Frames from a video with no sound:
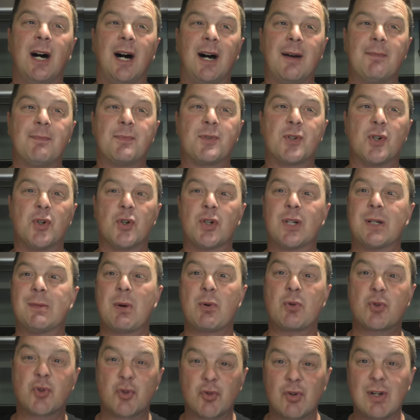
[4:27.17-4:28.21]
I'm talking
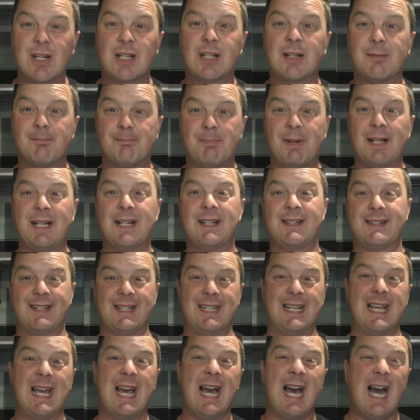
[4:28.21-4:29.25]
about
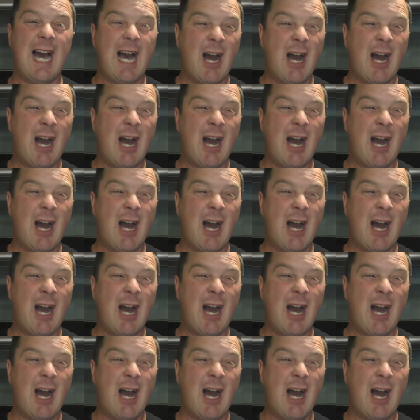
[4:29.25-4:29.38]
drinkability,